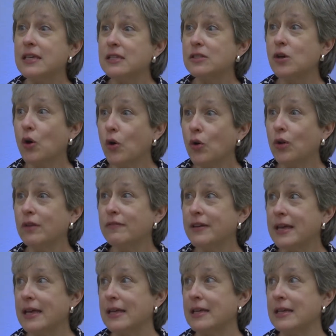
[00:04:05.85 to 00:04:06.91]
this whole
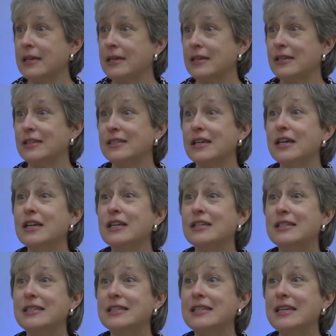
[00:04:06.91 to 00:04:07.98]
event is
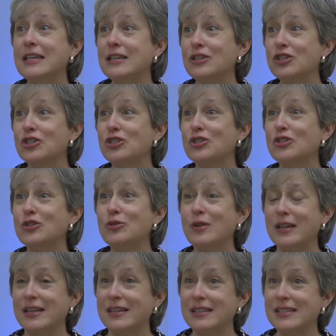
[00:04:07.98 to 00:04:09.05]
to teach
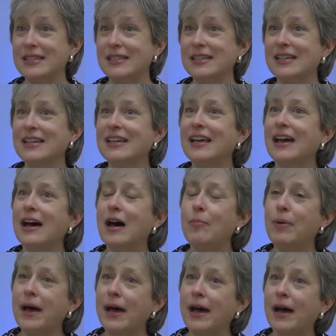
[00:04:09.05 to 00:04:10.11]
students
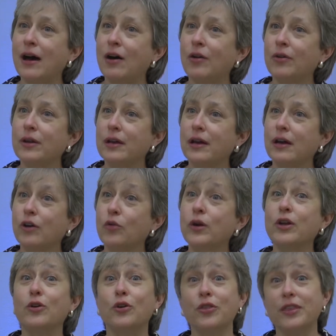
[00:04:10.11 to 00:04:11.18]
about
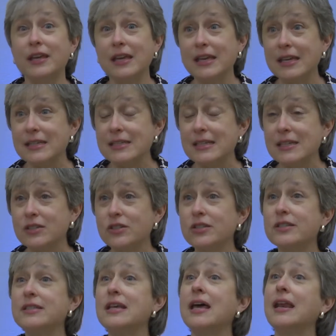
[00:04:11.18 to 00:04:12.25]
critical thinking
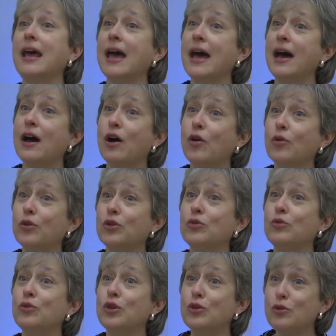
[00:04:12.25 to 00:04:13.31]
skills and how
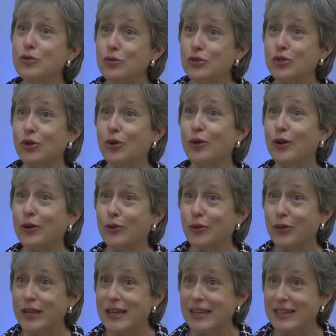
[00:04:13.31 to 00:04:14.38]
you use your critical
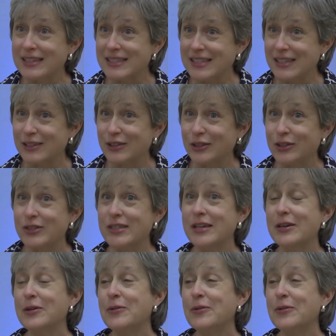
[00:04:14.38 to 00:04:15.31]
thinking skills